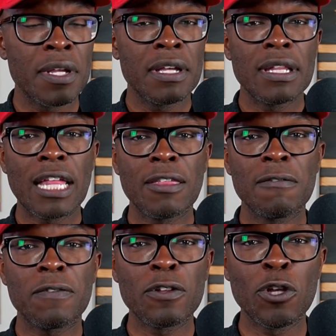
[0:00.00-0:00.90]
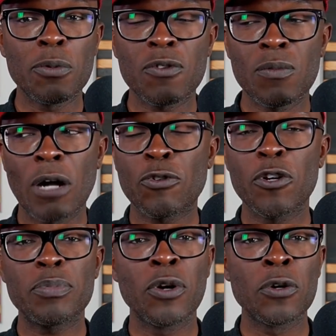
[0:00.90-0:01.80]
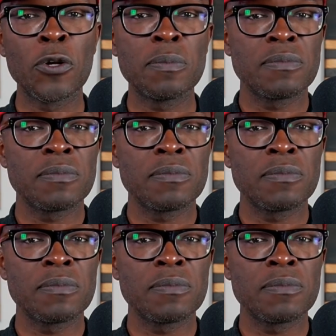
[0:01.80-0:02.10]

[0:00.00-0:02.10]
Nathan Phillips walked up on him.